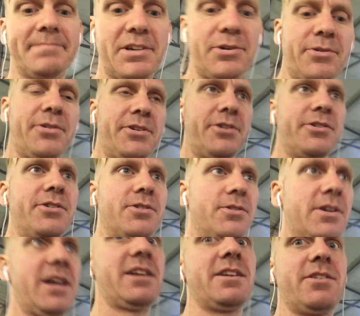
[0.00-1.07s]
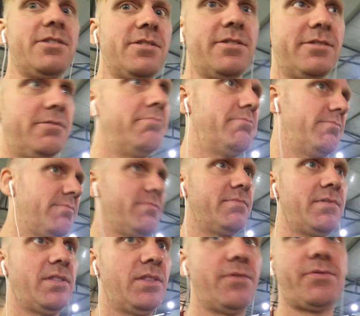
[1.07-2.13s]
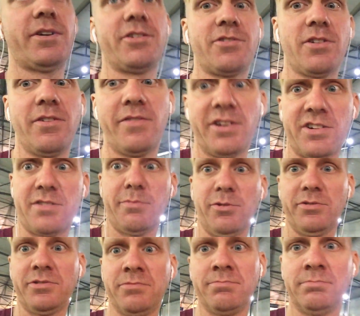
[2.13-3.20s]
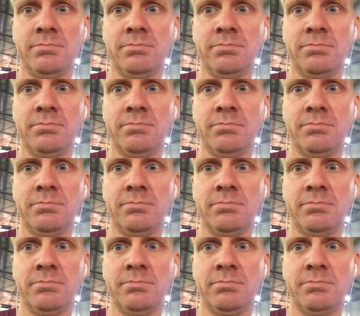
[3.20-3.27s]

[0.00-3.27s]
the earlier you get here, the fresher the vegetables.